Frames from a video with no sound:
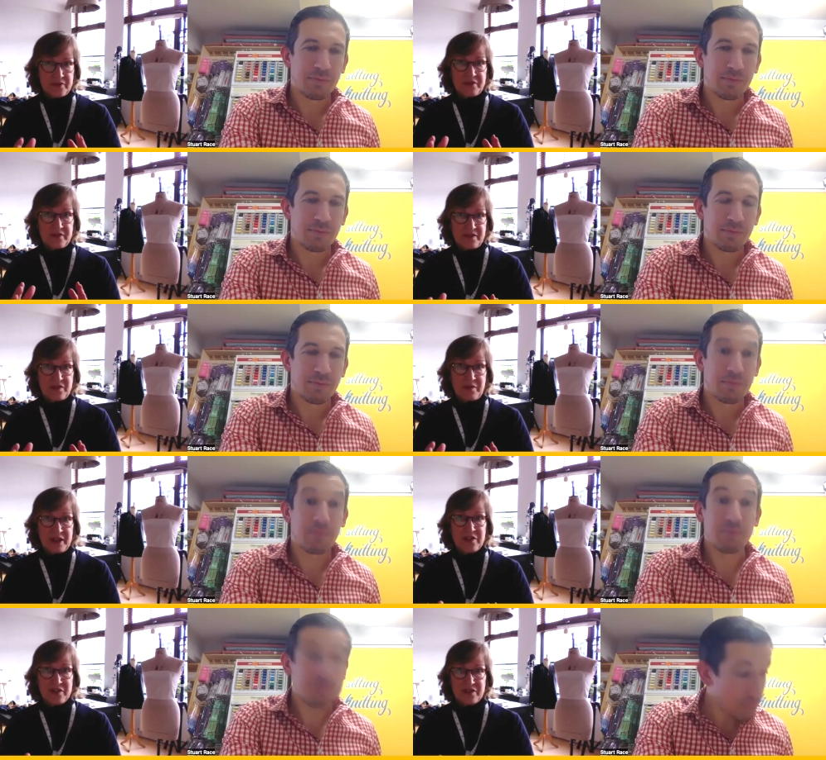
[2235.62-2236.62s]

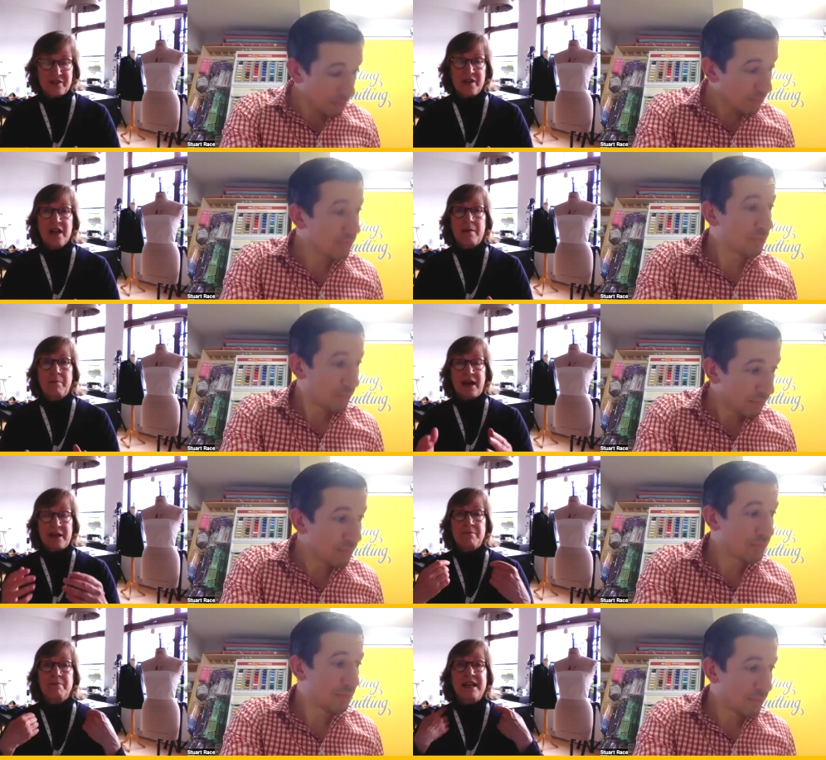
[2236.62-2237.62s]
Speaker 1: situation mm.
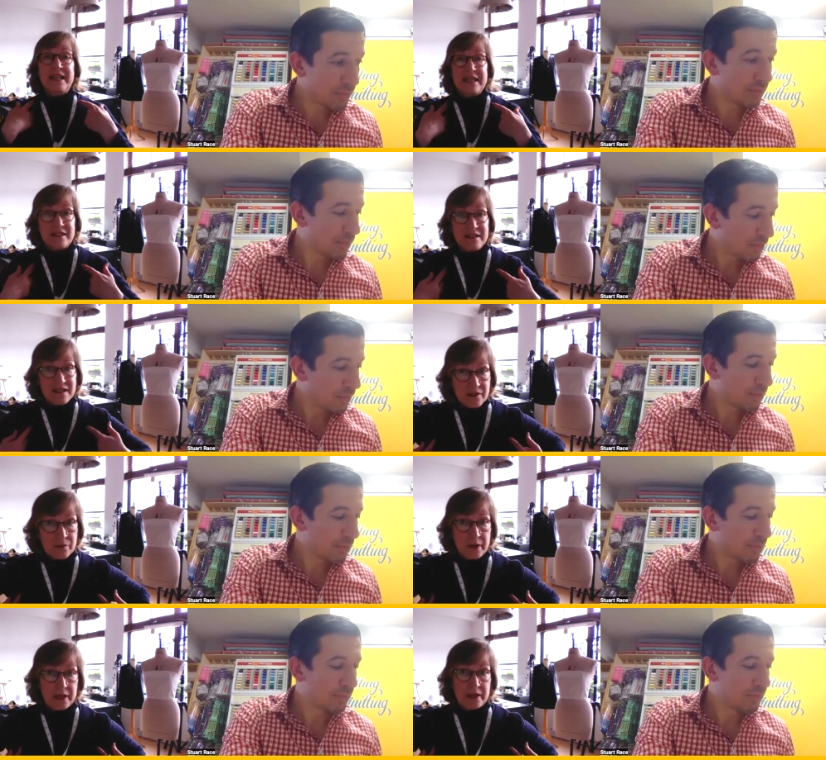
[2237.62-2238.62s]
by making a
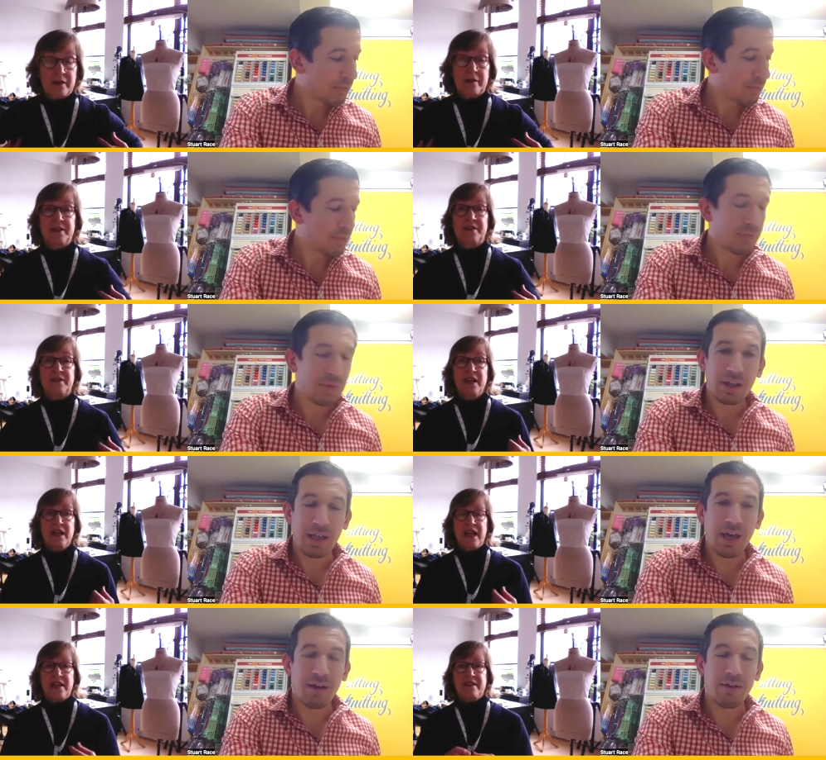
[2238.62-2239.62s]
cutaway garment
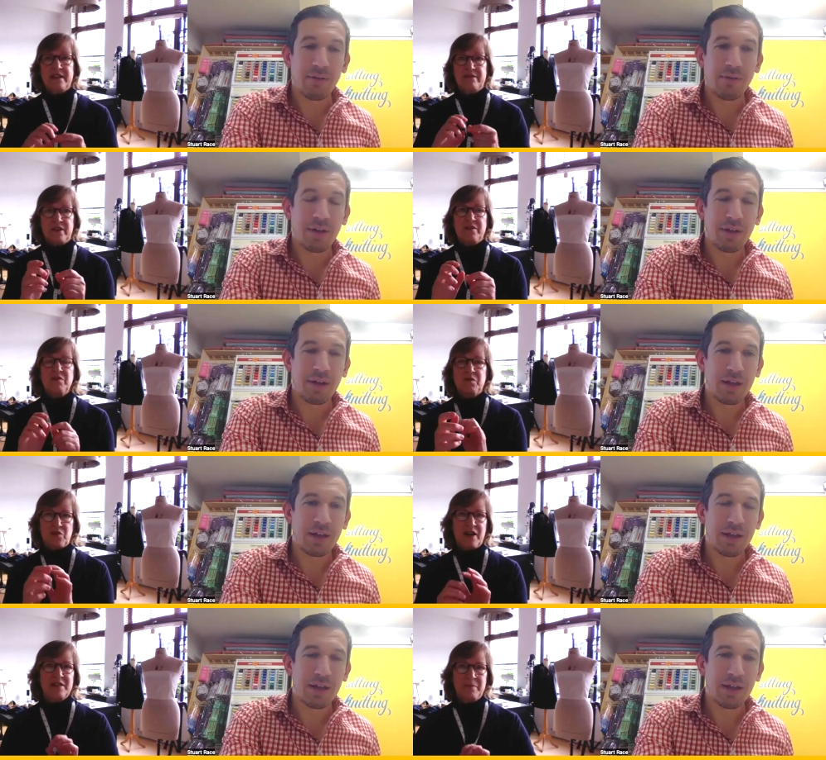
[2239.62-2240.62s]
and then uh,
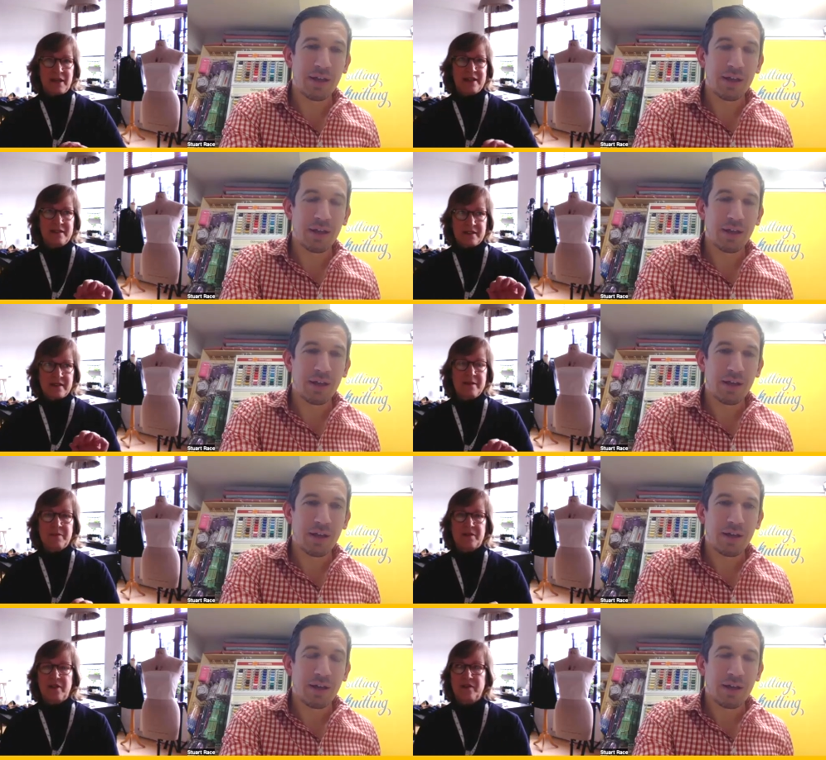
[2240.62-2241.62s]
trying to bind the
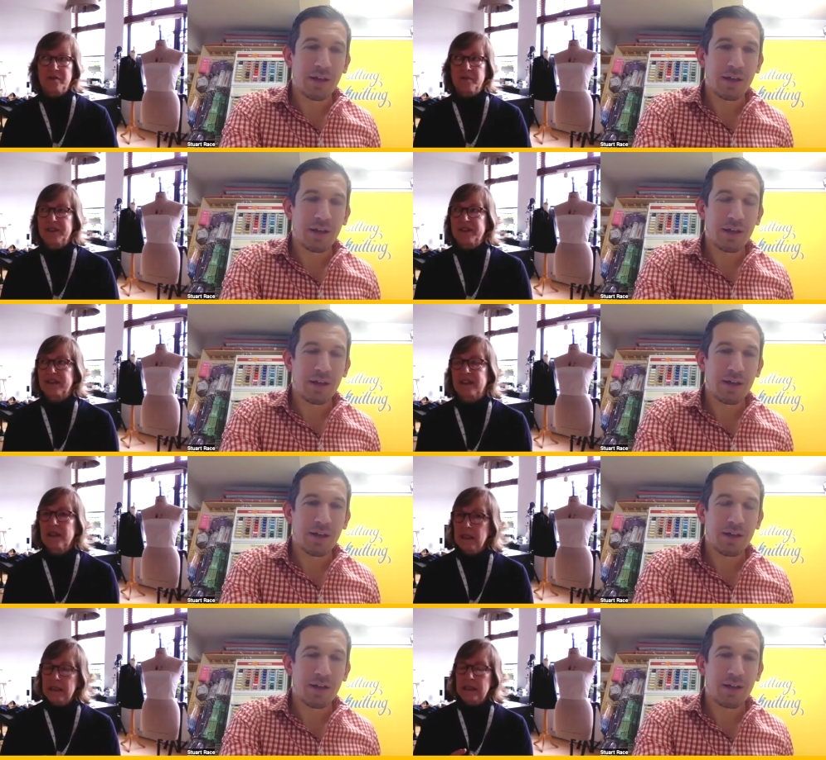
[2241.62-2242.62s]
seams off, but uh,
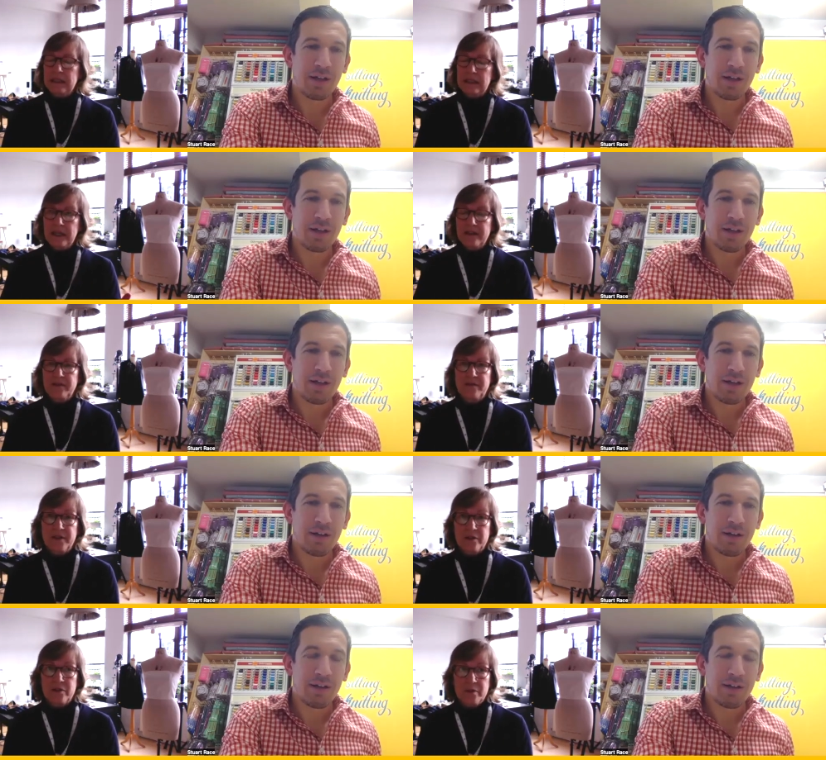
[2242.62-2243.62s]
kind of
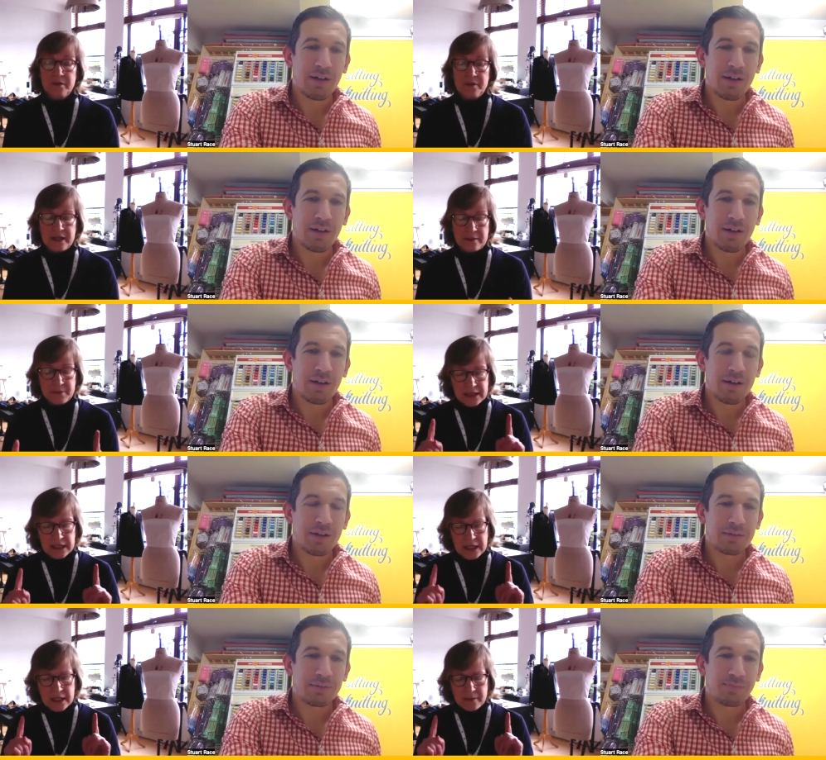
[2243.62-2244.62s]
fell short of that. But,
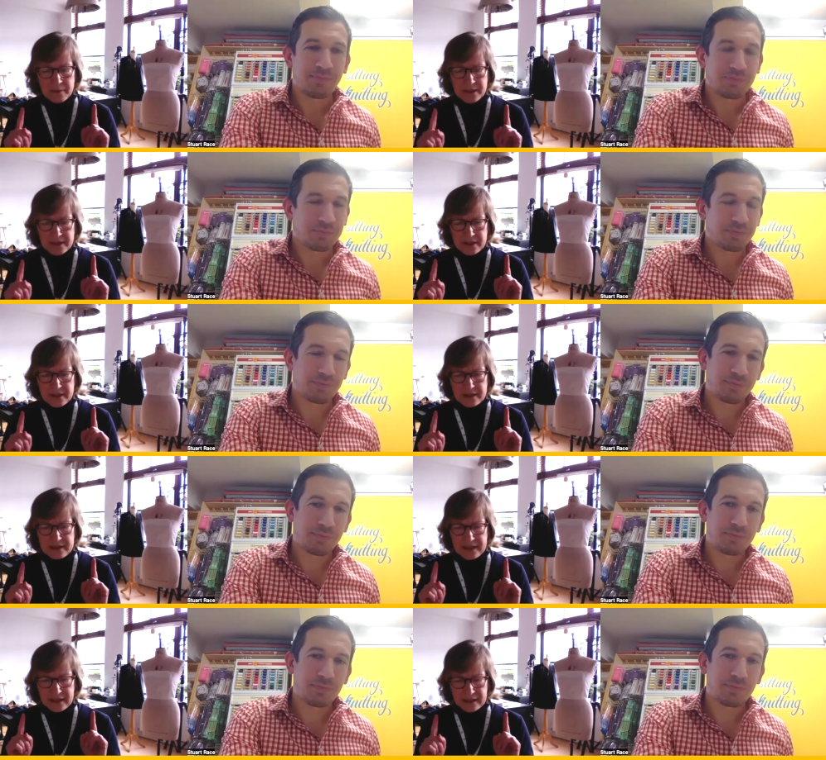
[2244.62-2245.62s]
but
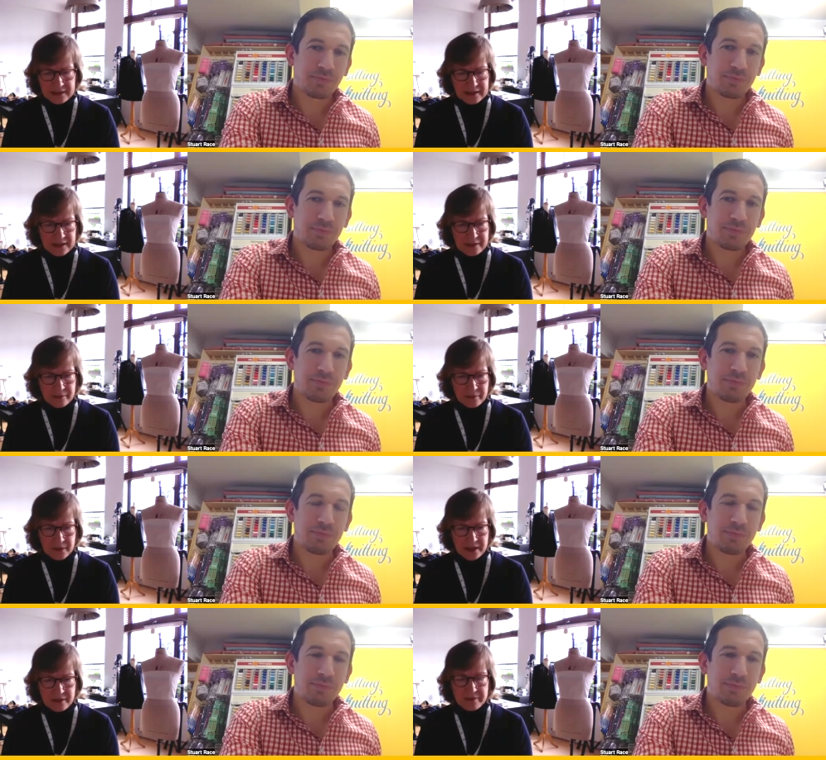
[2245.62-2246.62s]
technically,
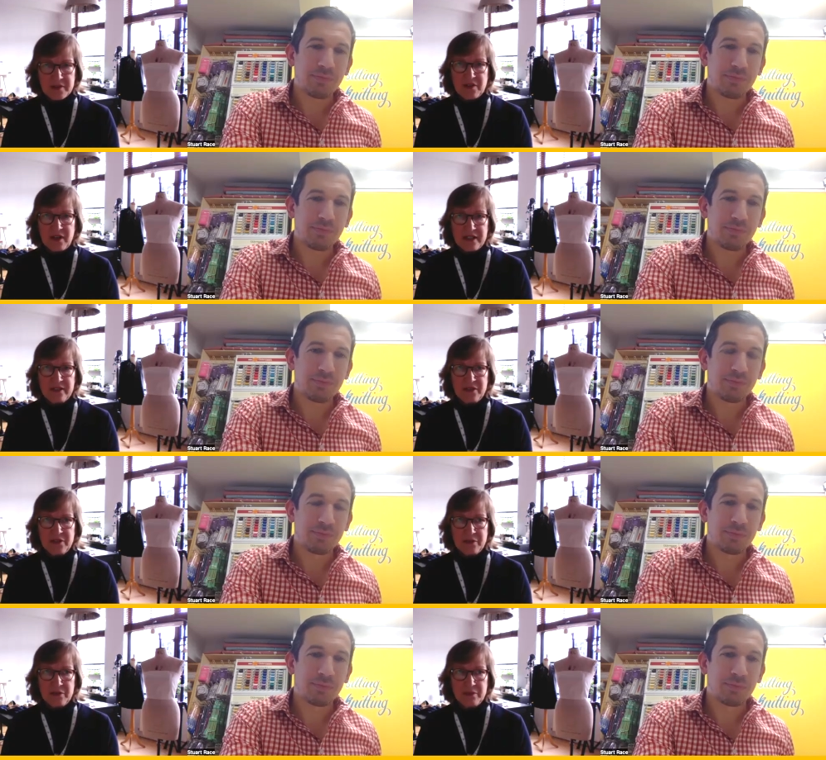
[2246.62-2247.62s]
what he was trying to
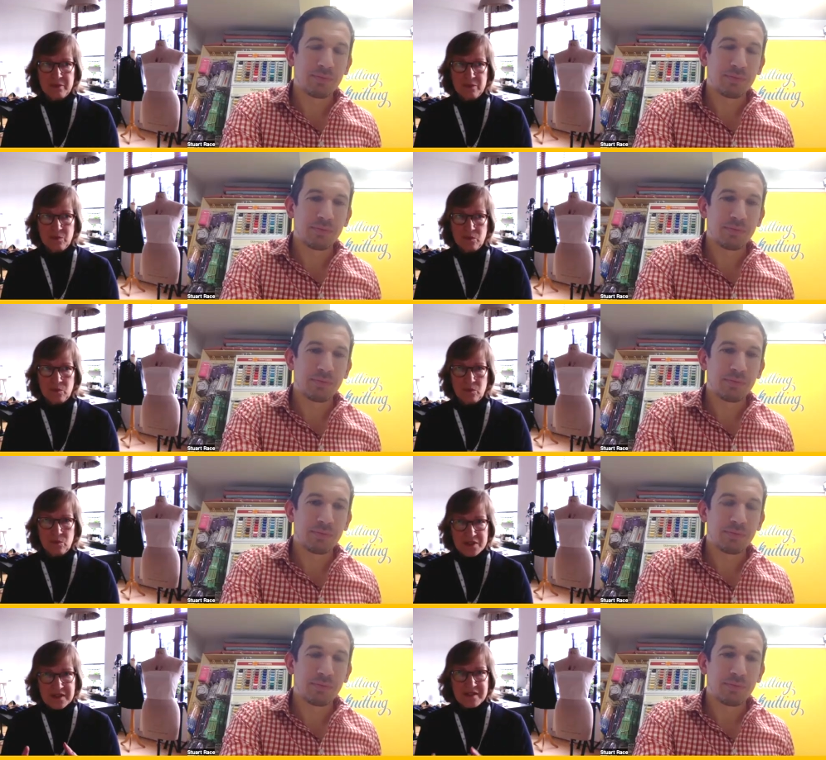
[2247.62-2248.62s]
do
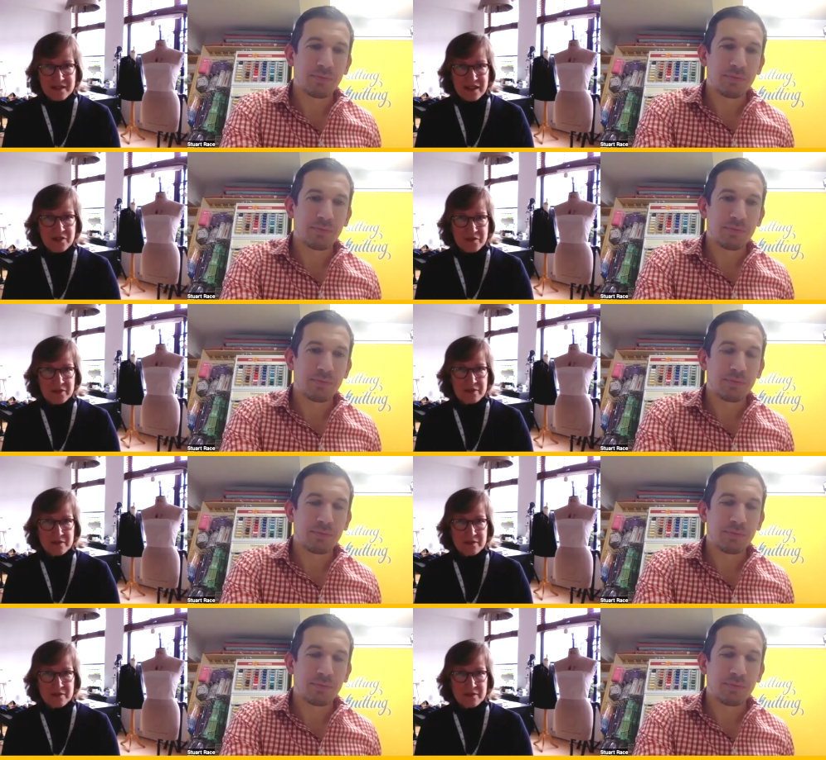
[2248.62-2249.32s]
was successful.